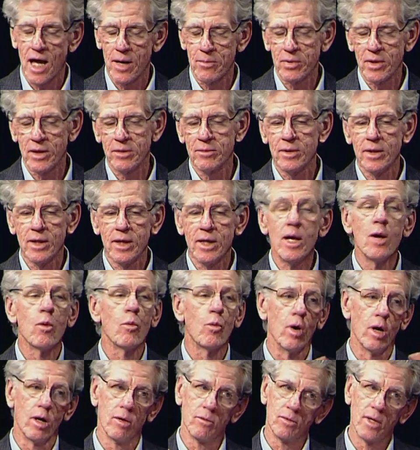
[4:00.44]
him?
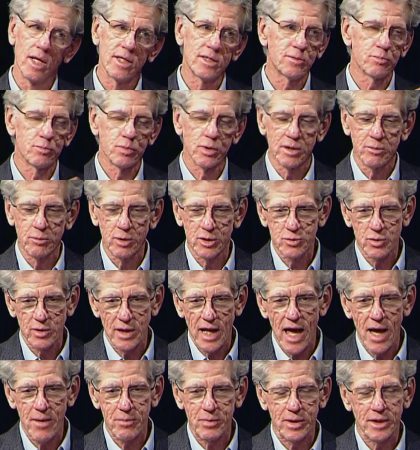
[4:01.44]
Well, that's pretty much what
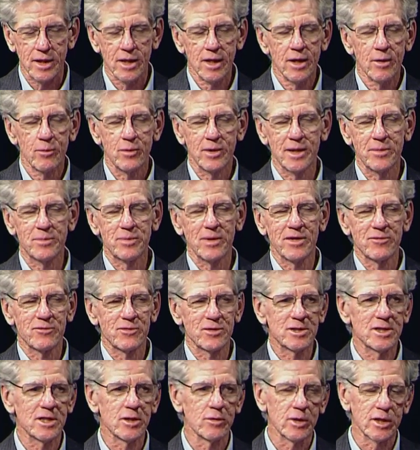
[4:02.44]
happened when he played for
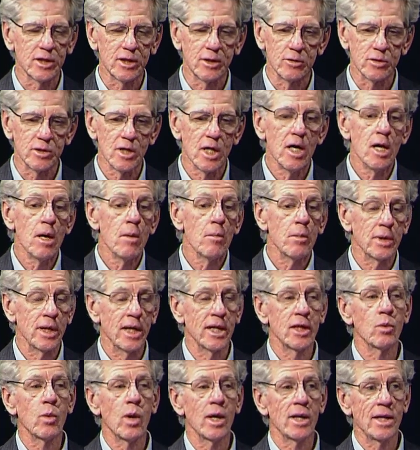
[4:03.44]
Syracuse. But
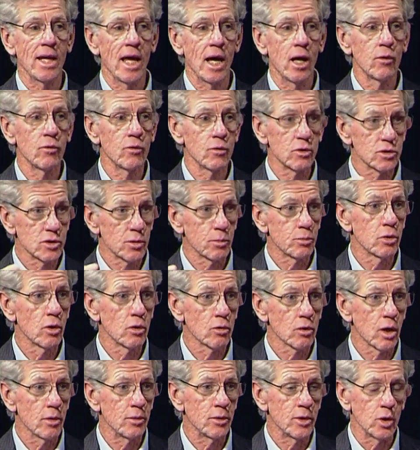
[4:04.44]
anyway, now there's a
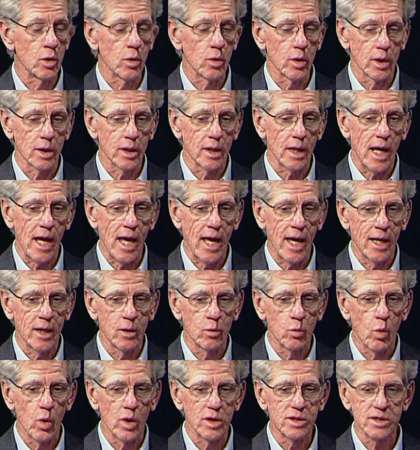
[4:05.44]
program in Newark, and
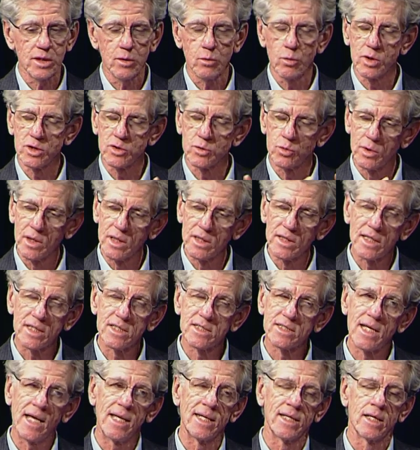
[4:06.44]
what's really
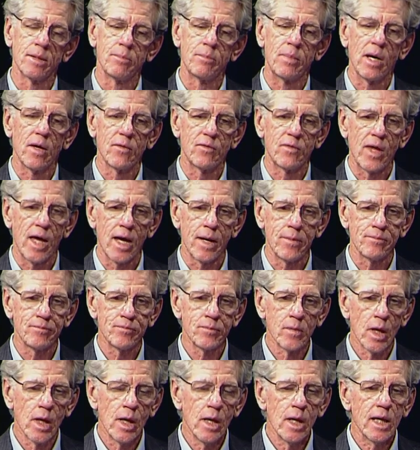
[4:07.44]
exciting about that
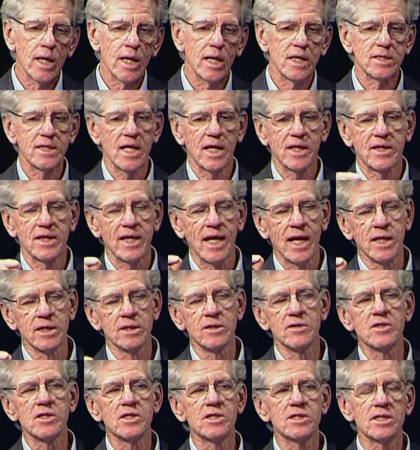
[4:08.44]
is that at the end
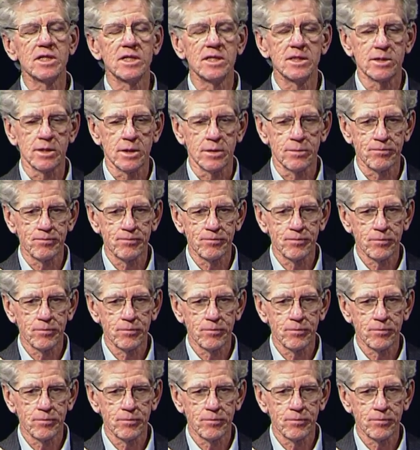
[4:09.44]
of the season,